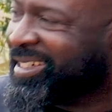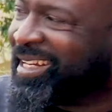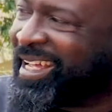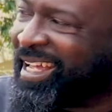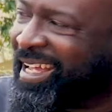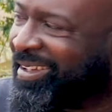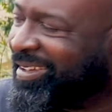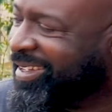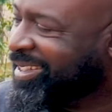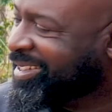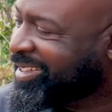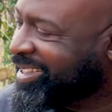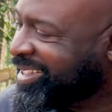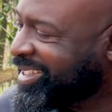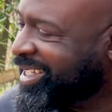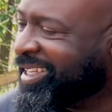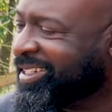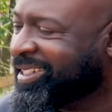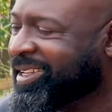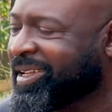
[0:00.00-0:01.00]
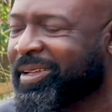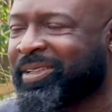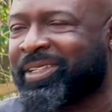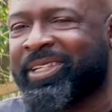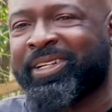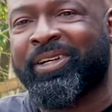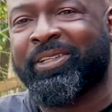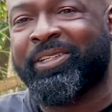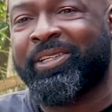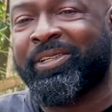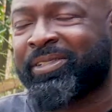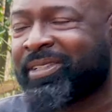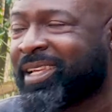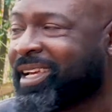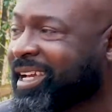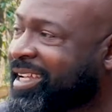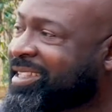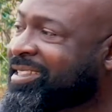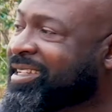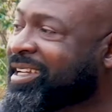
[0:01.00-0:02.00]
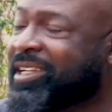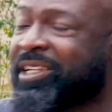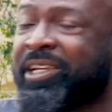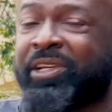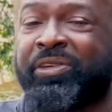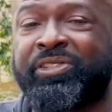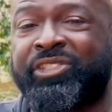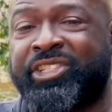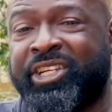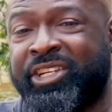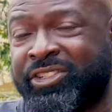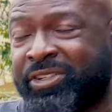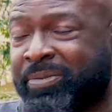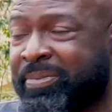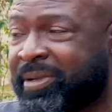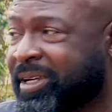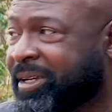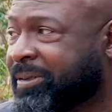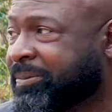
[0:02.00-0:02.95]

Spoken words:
down. And then he's going to use ginger beer